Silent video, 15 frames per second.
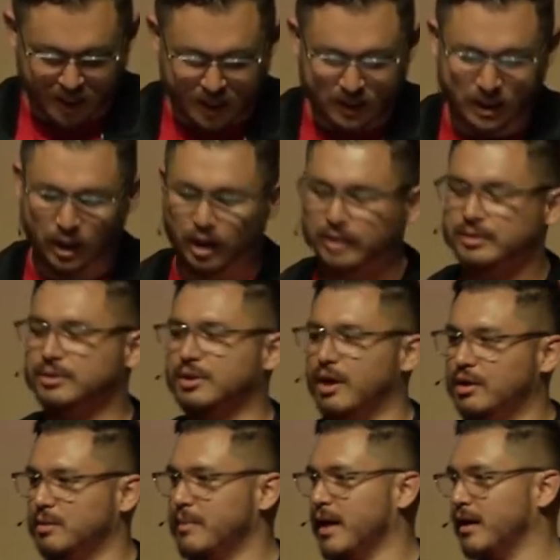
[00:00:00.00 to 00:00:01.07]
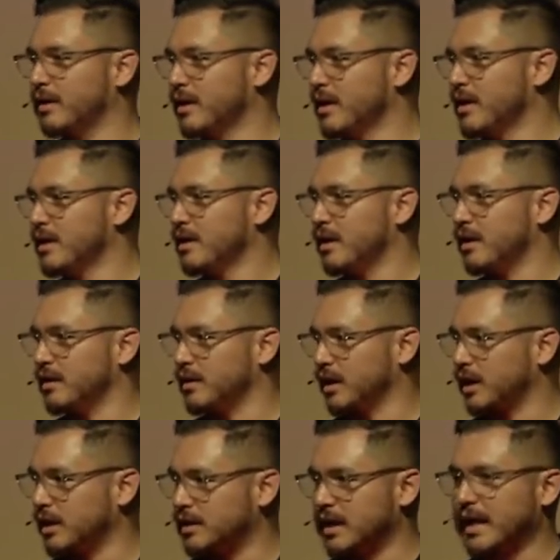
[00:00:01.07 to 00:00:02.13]
And he also talked about
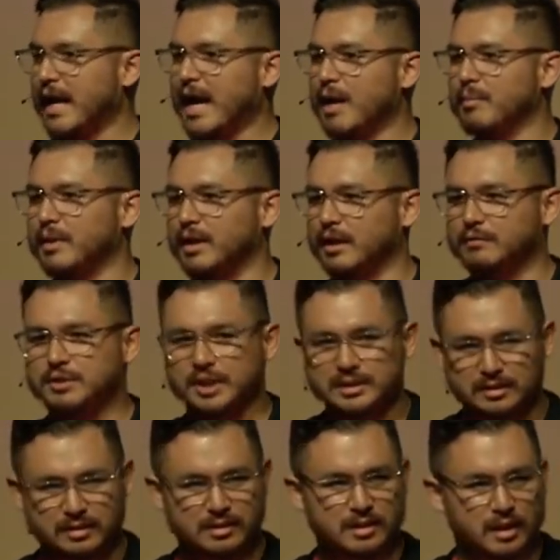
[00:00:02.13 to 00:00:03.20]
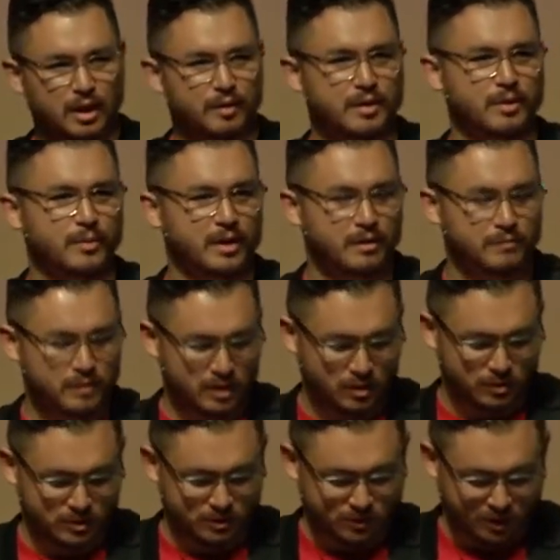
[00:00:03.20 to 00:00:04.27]
the gambling of Jesus' clothing whenever he
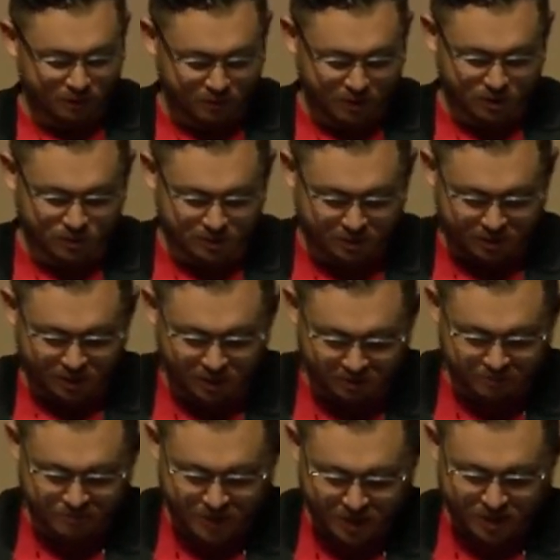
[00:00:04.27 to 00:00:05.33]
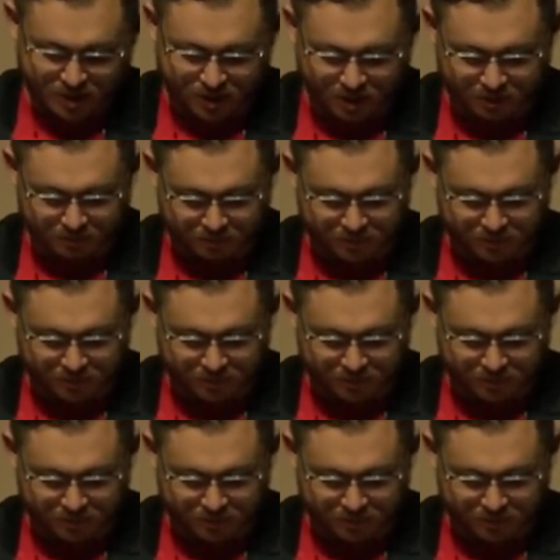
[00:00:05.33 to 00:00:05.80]
was you know,